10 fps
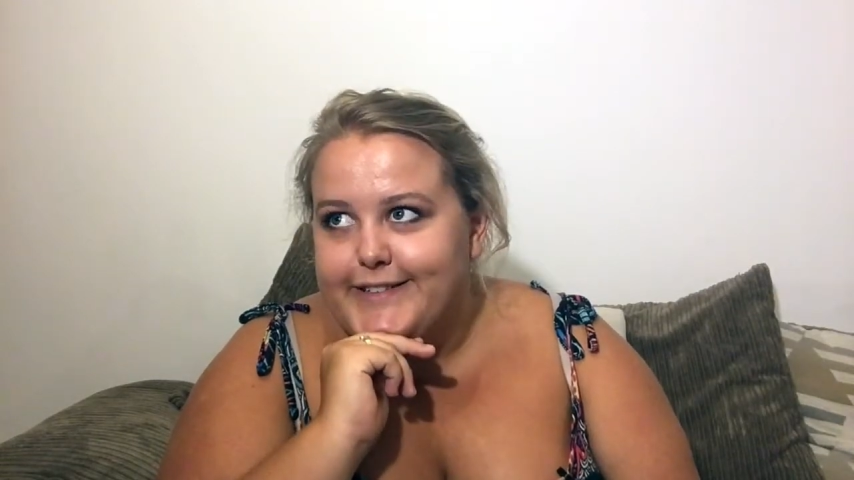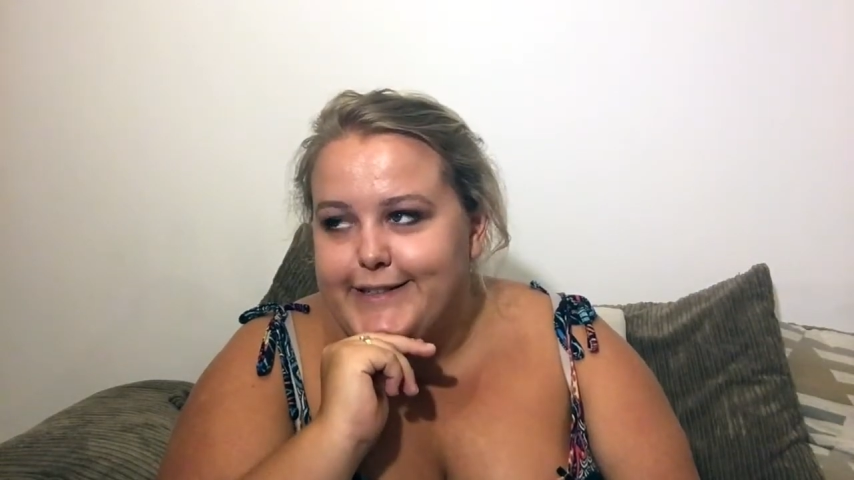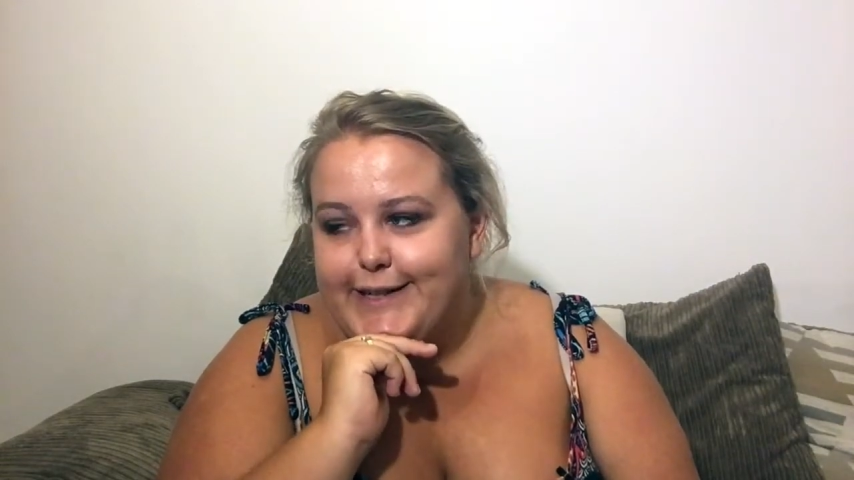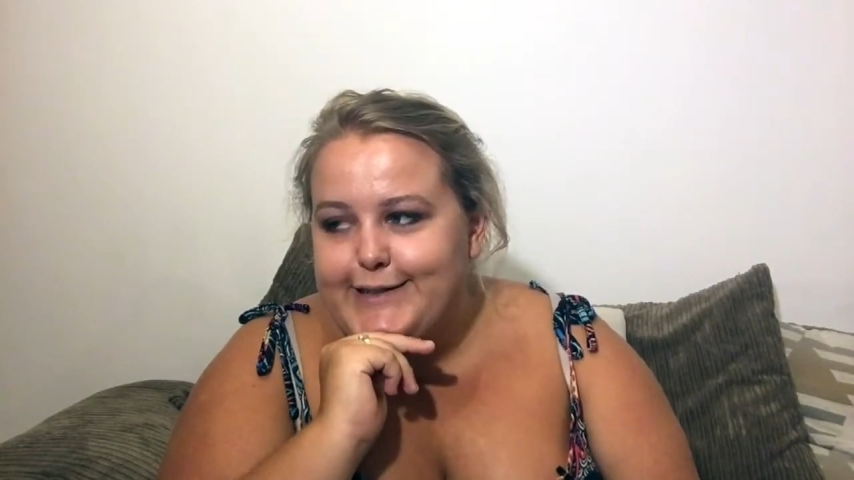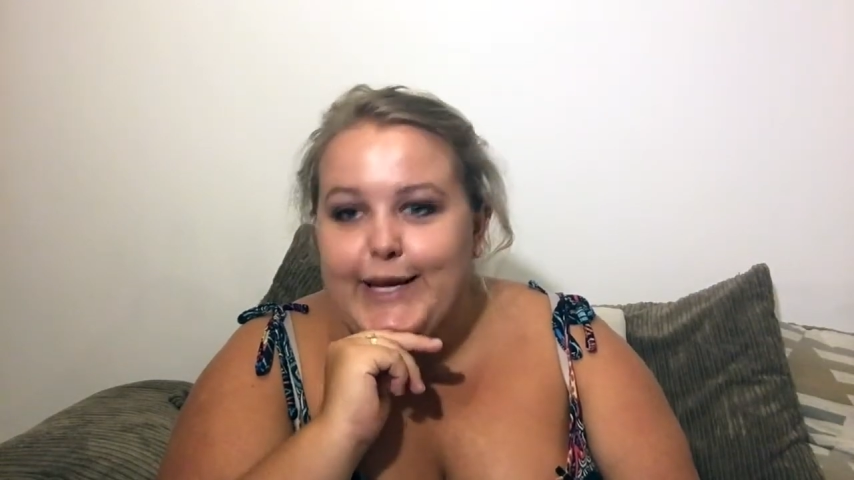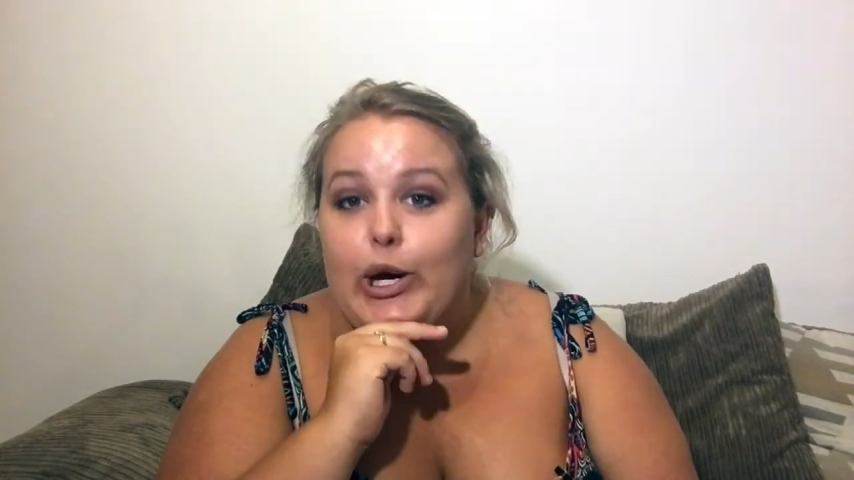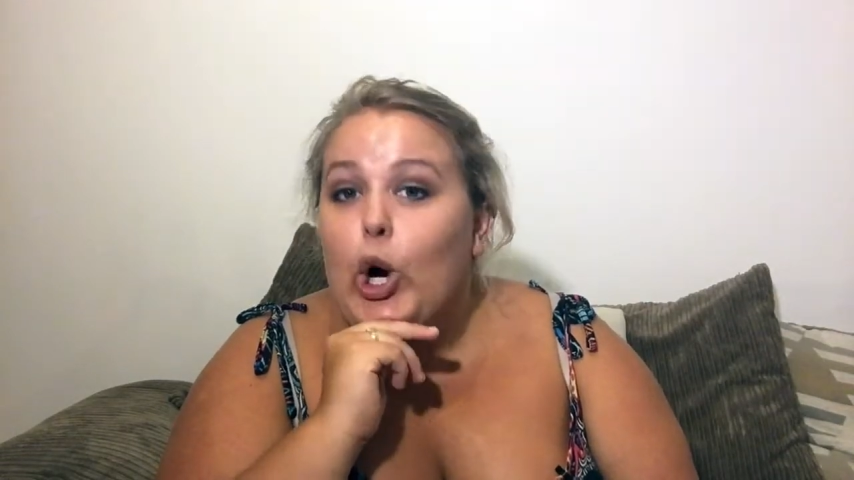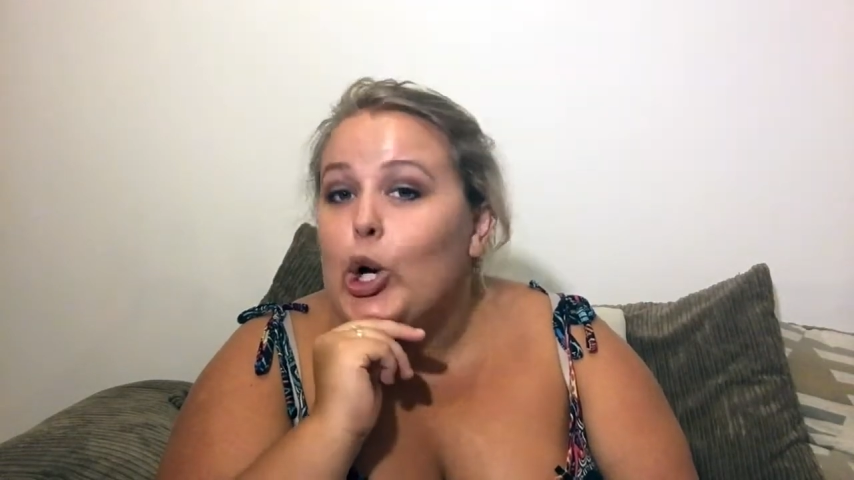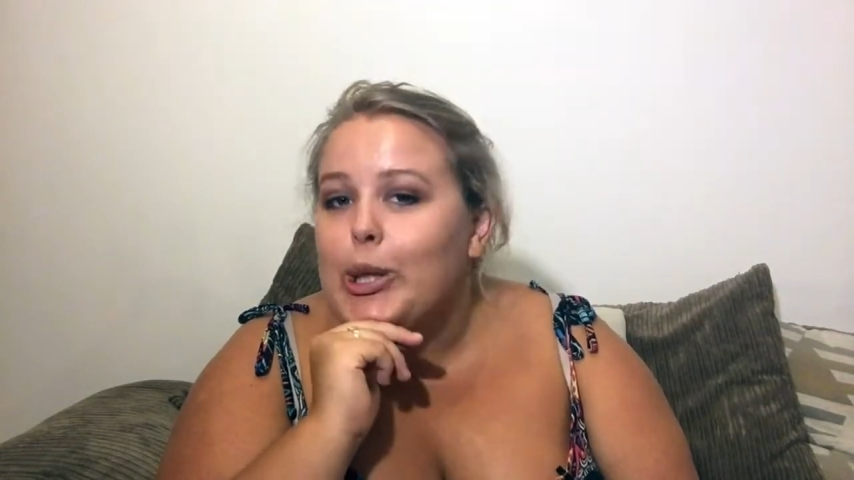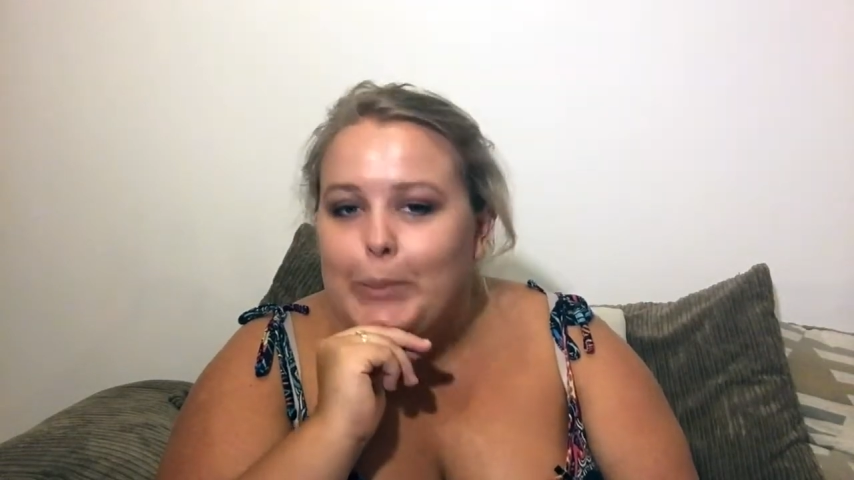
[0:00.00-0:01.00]
class
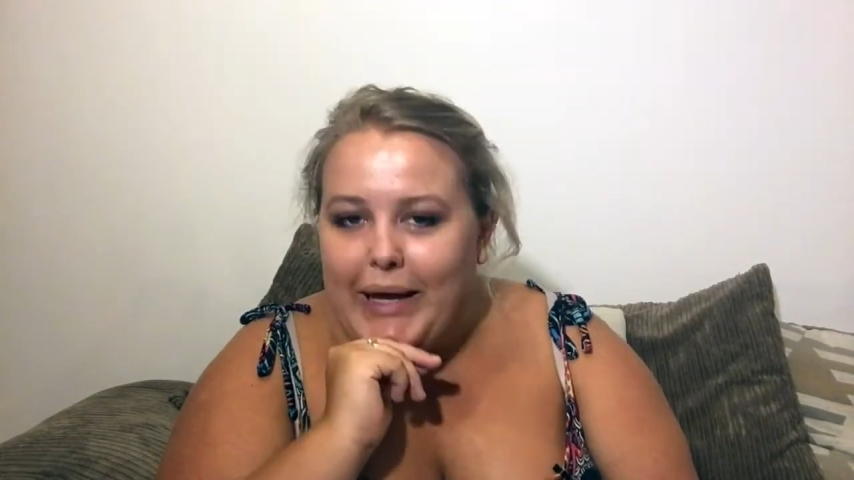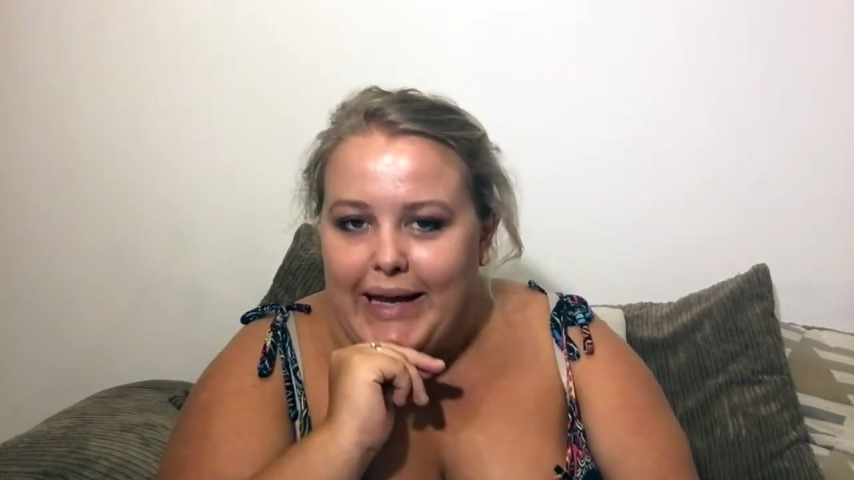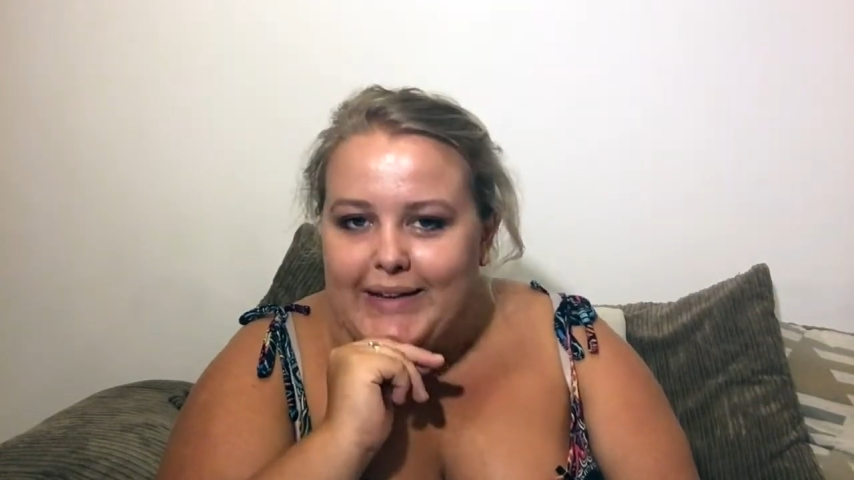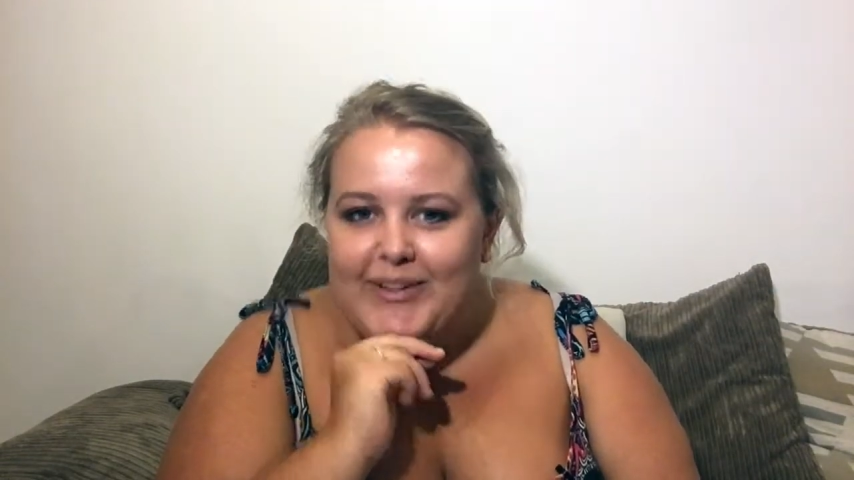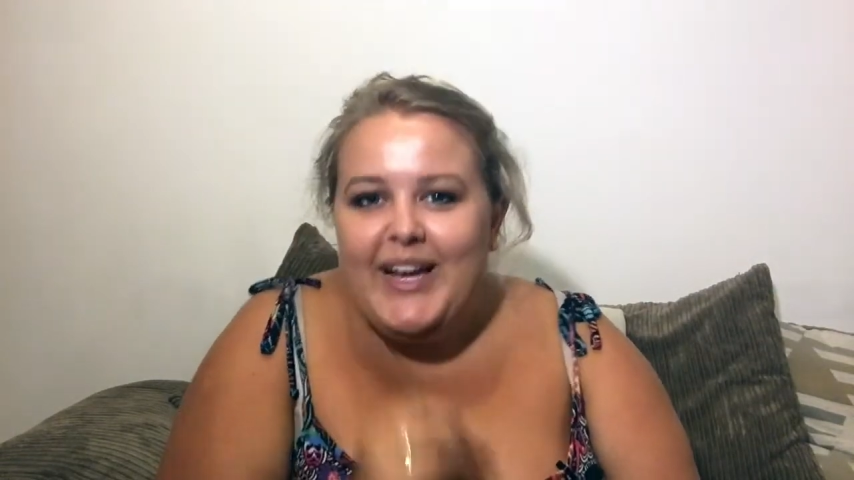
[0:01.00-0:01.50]
economy,